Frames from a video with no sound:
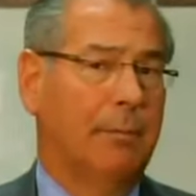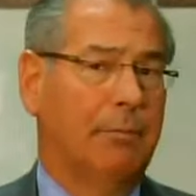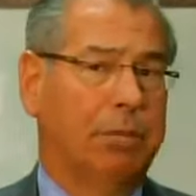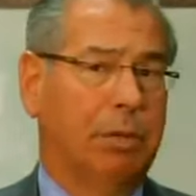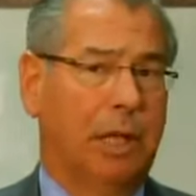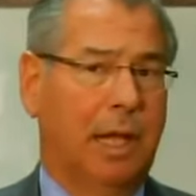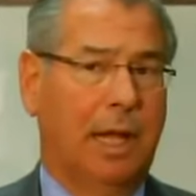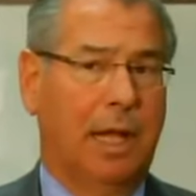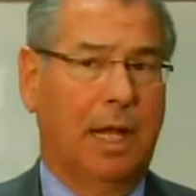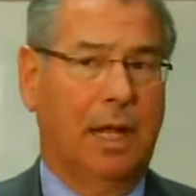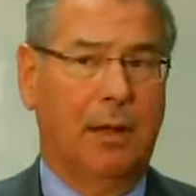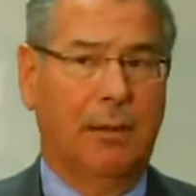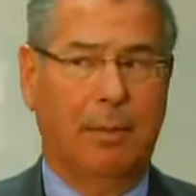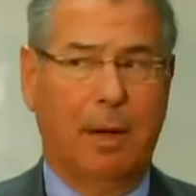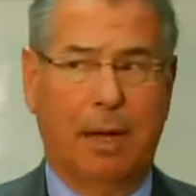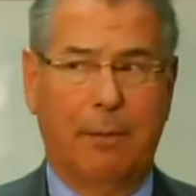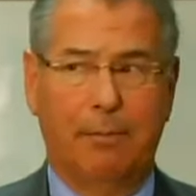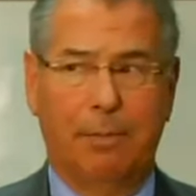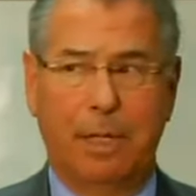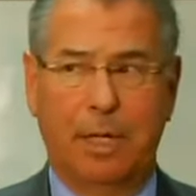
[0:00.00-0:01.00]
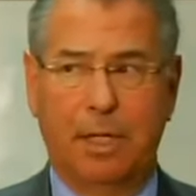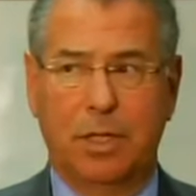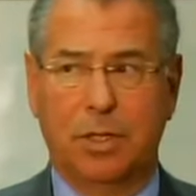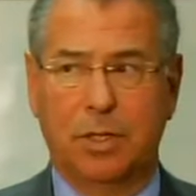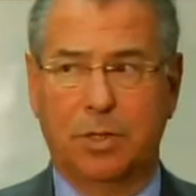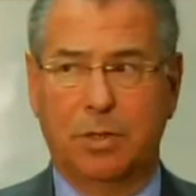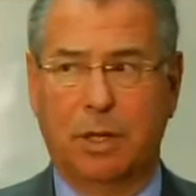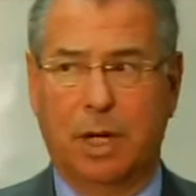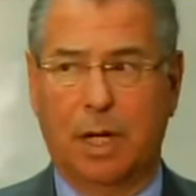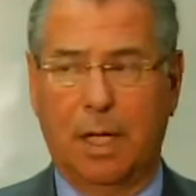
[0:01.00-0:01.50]
complaining about being
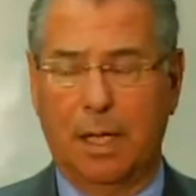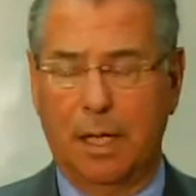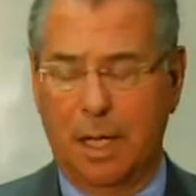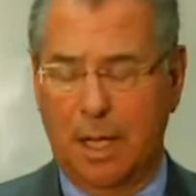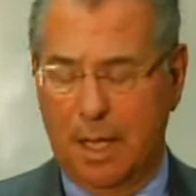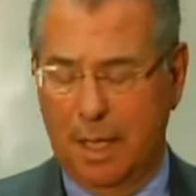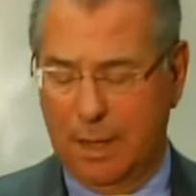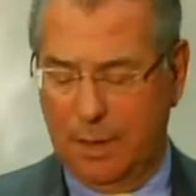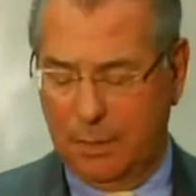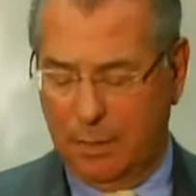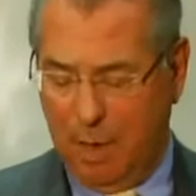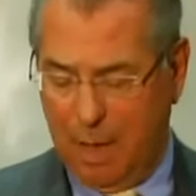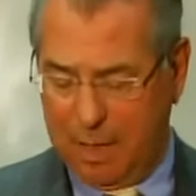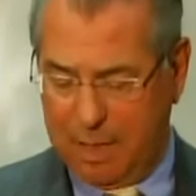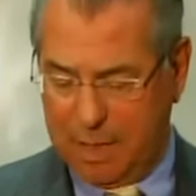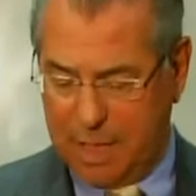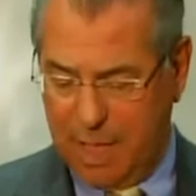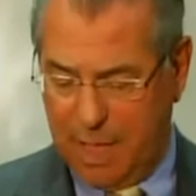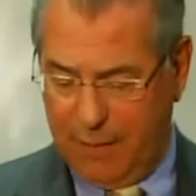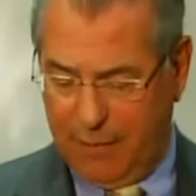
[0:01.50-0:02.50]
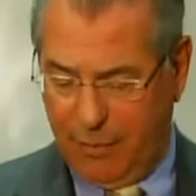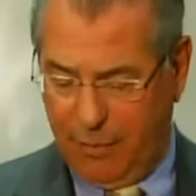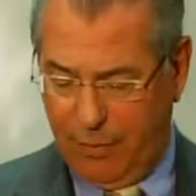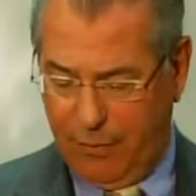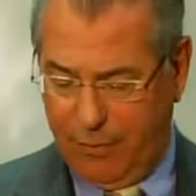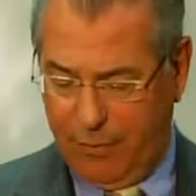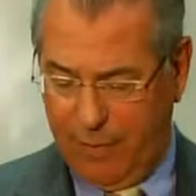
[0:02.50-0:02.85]
struck on the right side of her